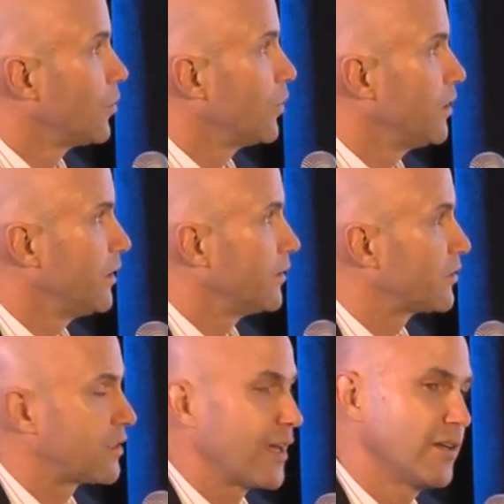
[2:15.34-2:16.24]
we
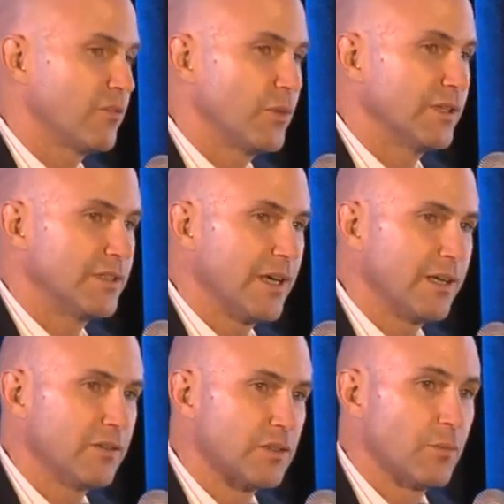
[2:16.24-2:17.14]
instead have been
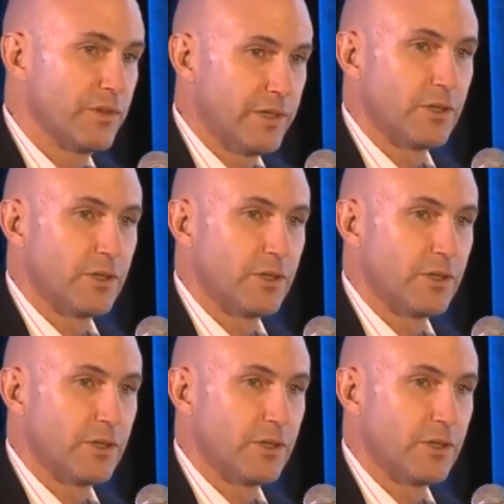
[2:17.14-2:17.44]
taking some of the